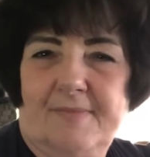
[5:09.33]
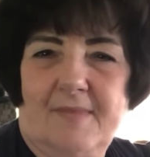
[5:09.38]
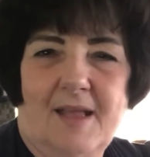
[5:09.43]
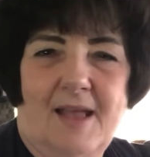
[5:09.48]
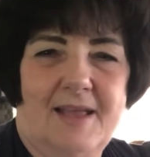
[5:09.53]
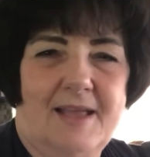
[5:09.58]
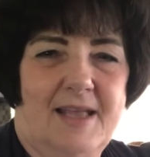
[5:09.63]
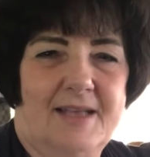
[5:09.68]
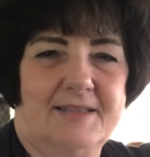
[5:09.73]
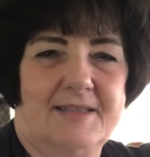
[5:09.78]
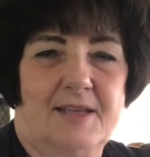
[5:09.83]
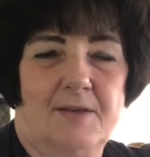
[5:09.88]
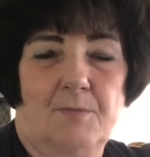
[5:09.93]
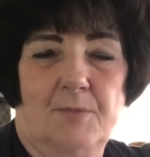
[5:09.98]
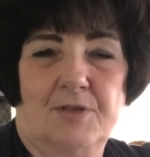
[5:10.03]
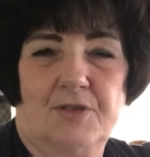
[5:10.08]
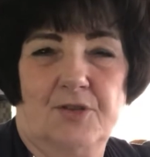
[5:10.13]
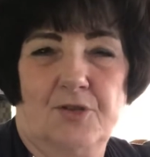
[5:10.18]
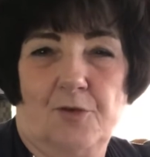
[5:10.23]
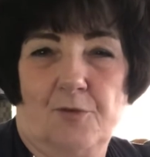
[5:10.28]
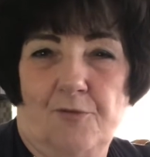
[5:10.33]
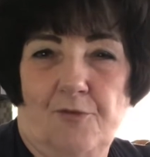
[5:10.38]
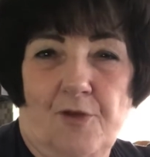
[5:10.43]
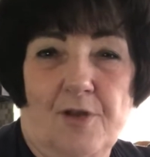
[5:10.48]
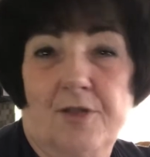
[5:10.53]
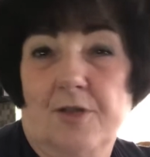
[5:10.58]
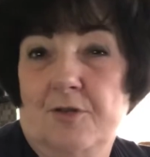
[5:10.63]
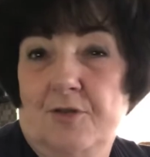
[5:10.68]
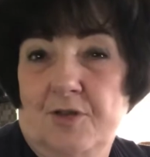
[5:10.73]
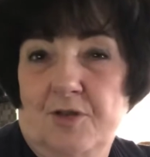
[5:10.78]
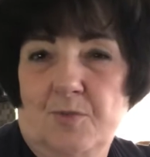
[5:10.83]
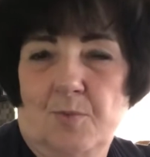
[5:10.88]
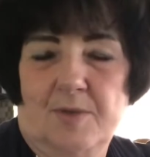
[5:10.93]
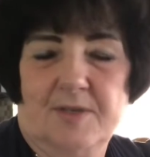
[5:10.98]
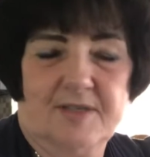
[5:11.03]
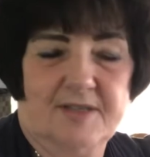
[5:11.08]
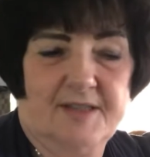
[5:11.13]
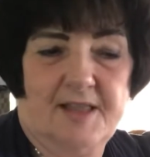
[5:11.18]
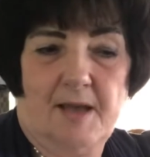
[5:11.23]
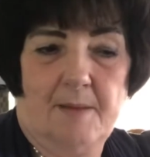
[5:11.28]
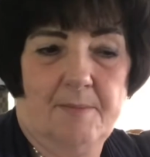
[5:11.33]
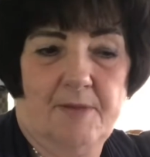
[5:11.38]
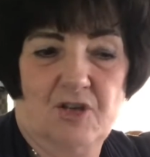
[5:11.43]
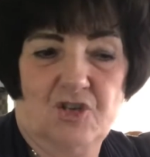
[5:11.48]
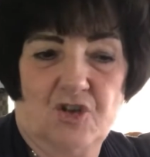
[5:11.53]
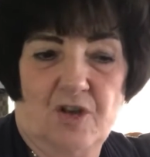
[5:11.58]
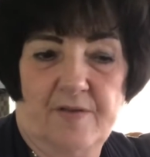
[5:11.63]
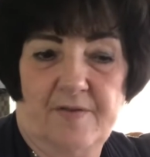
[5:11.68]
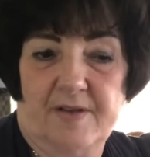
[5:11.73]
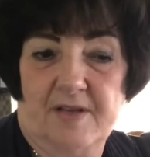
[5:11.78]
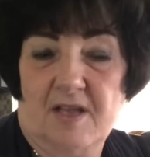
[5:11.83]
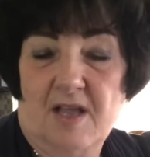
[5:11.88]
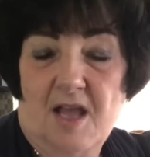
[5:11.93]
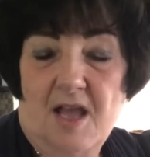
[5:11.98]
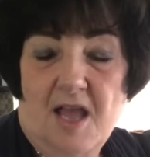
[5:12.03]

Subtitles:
I can't say it wasn't their friend, there just wasn't that much of it.